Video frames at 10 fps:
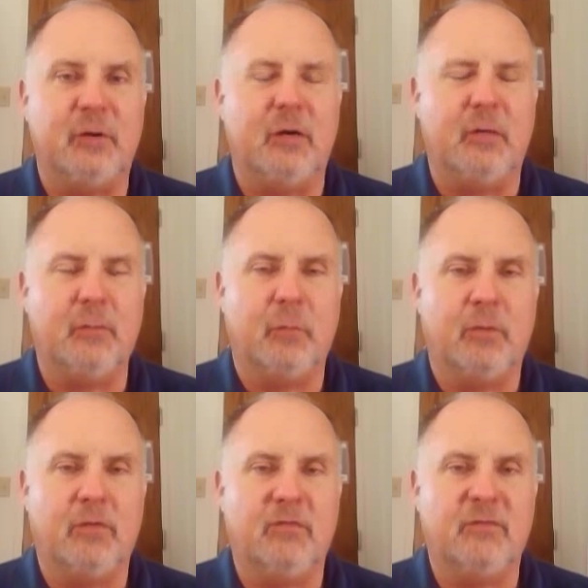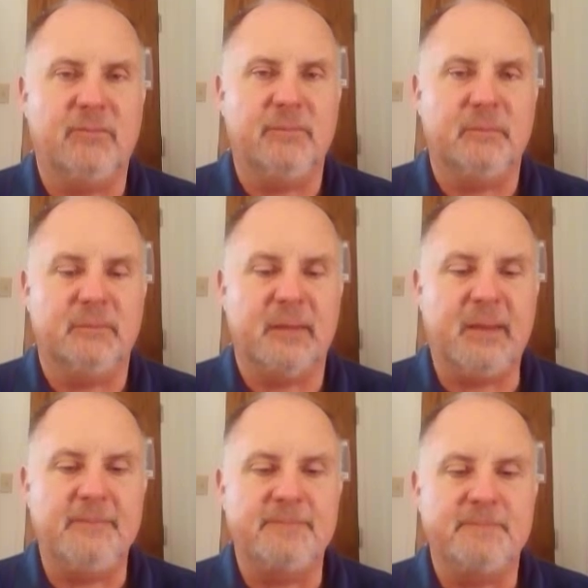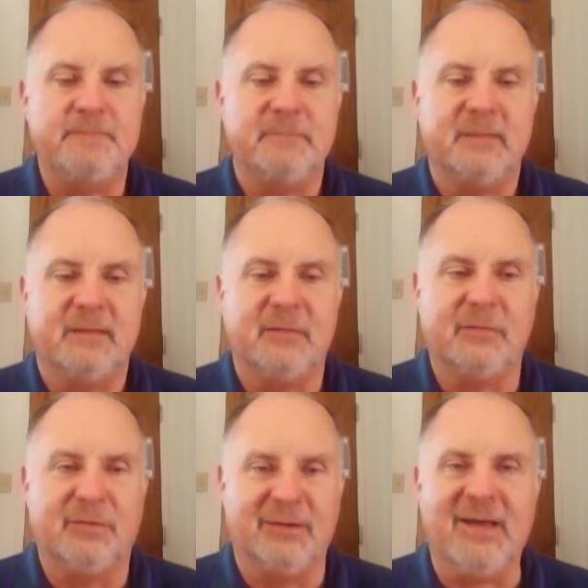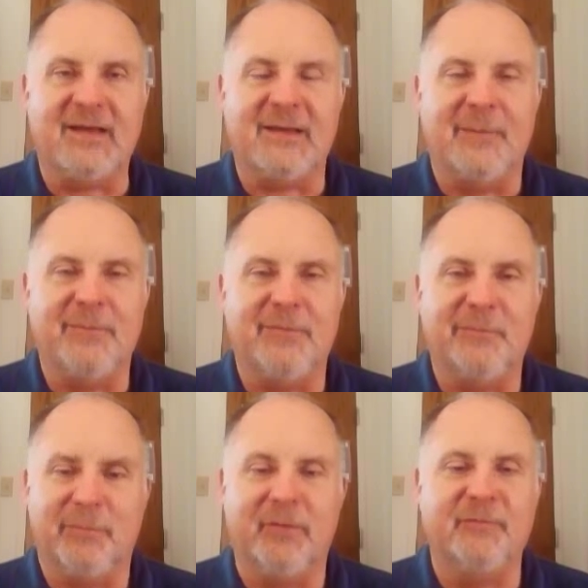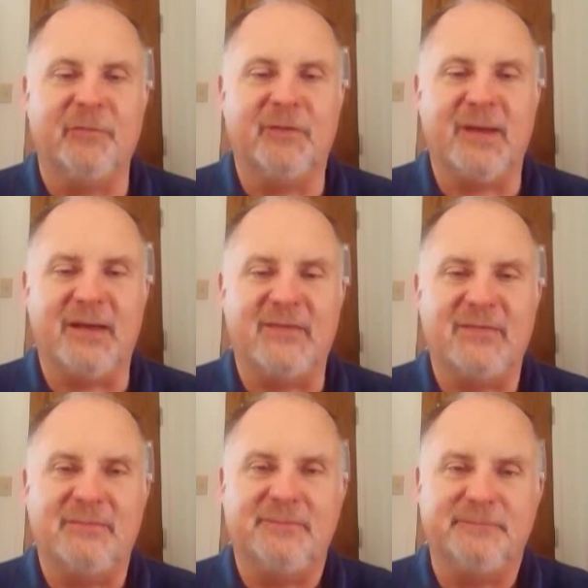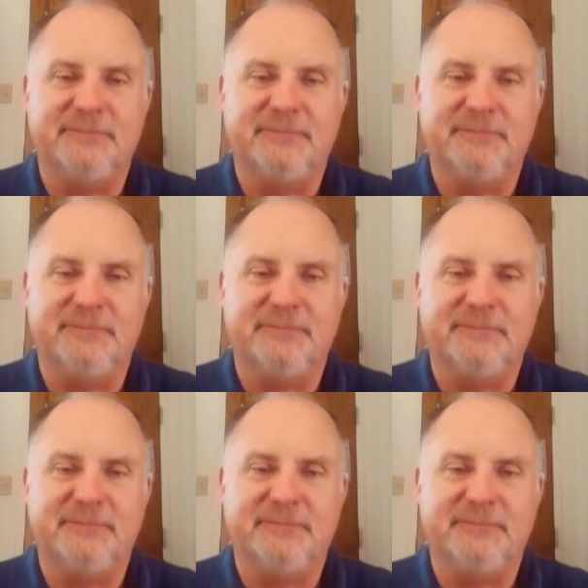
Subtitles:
your own words. Okay? Good luck. Hope you're pulling for you guys.